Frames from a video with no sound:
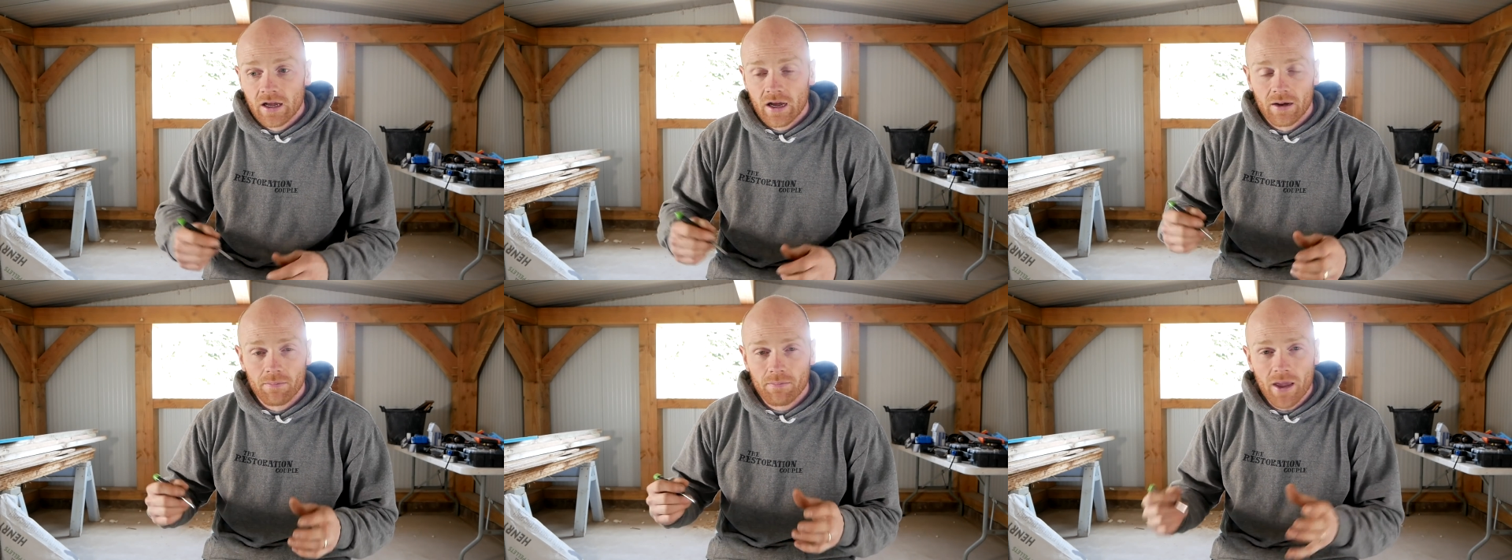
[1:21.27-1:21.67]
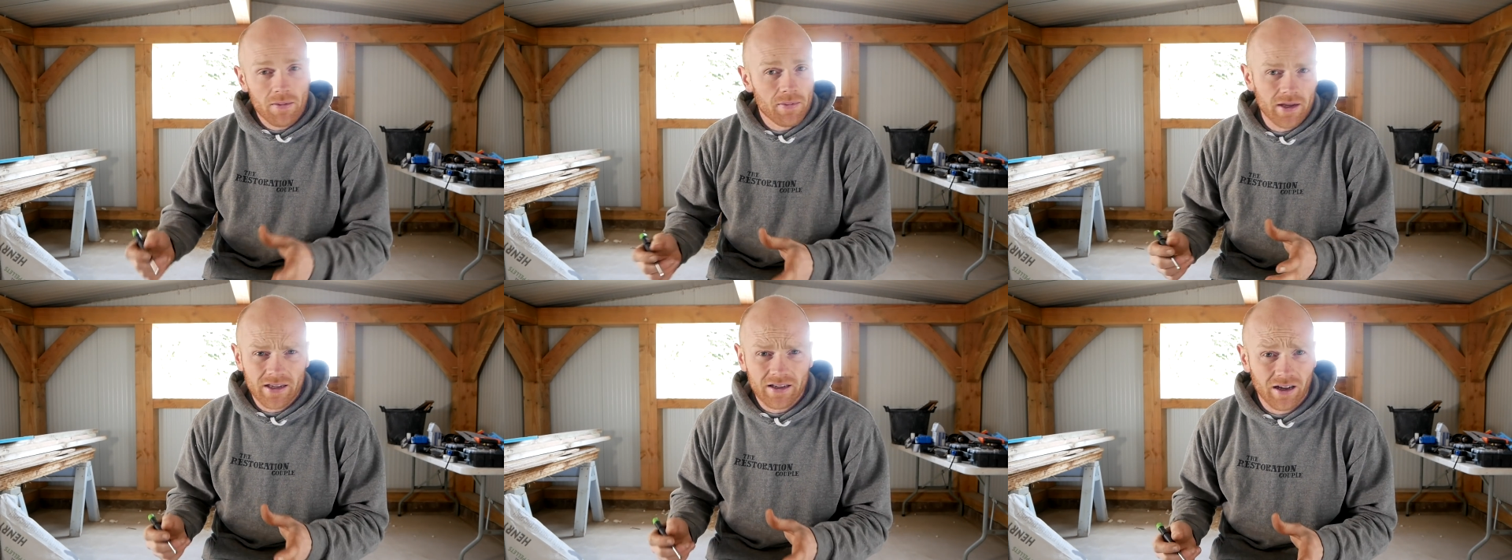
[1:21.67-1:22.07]
Um,
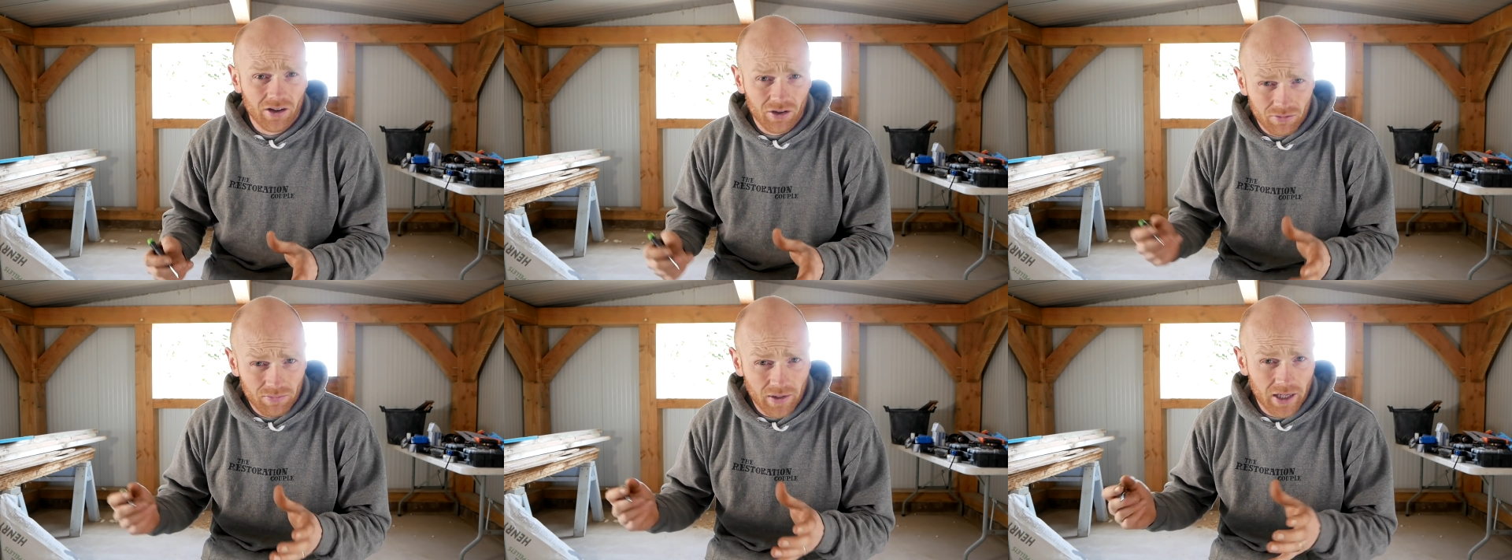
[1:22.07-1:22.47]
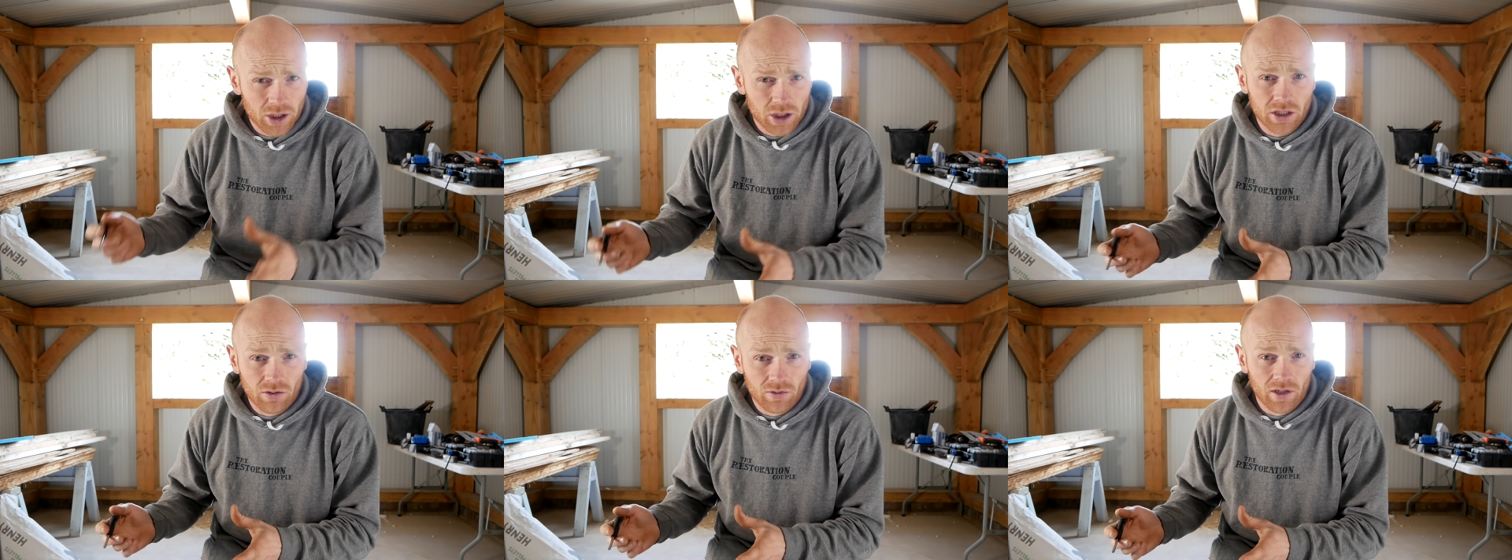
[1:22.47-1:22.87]
maybe I'll
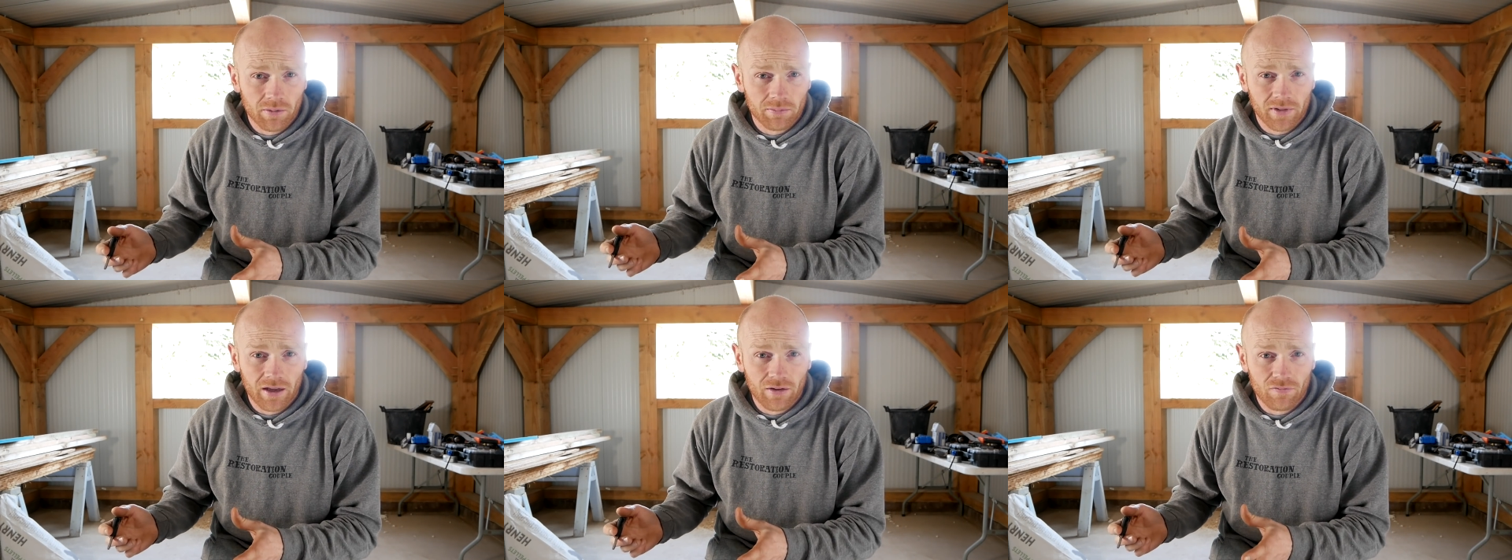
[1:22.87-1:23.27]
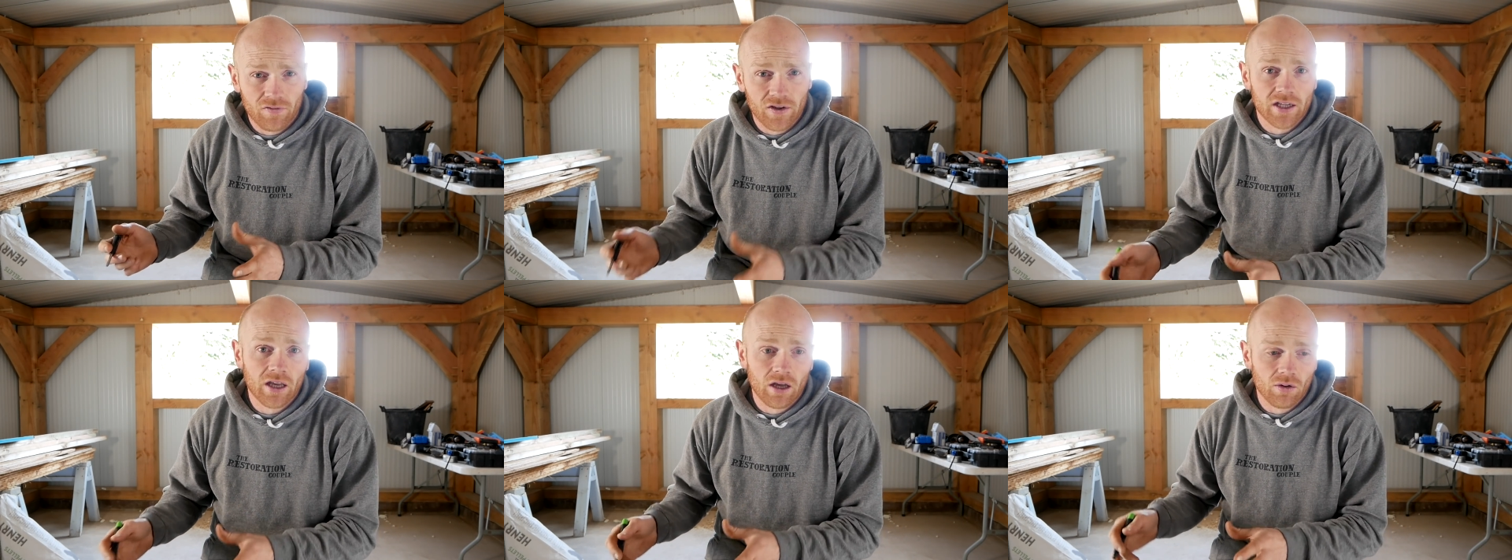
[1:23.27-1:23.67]
actually do an update
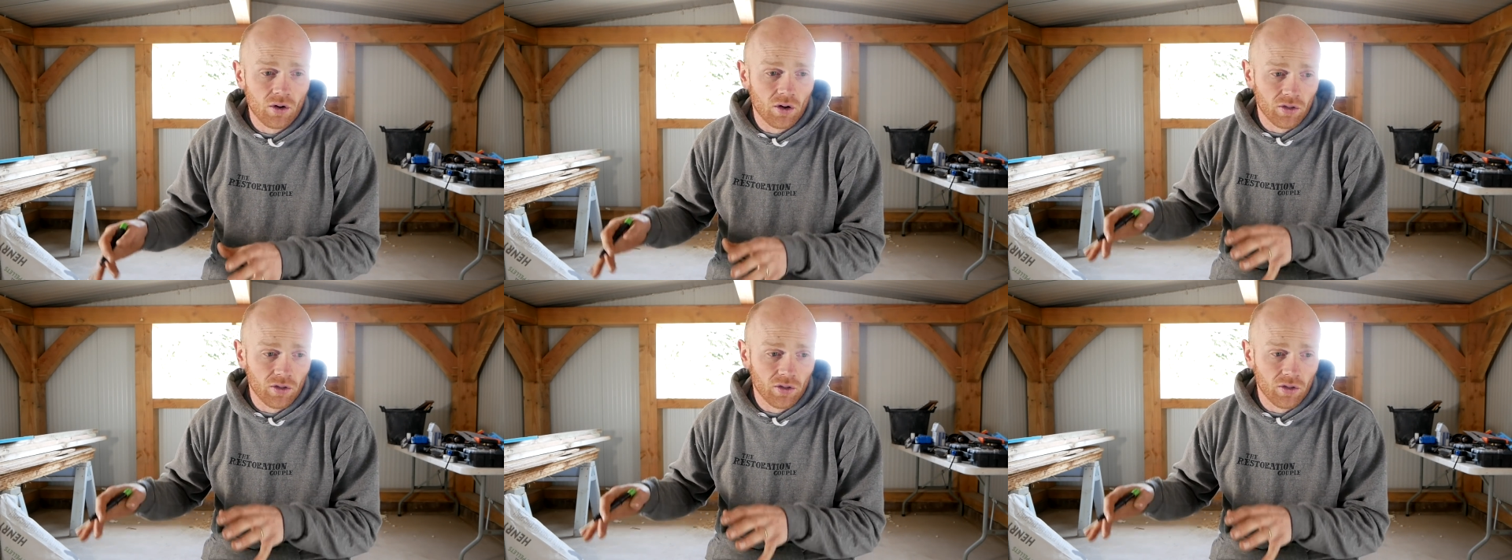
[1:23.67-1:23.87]
video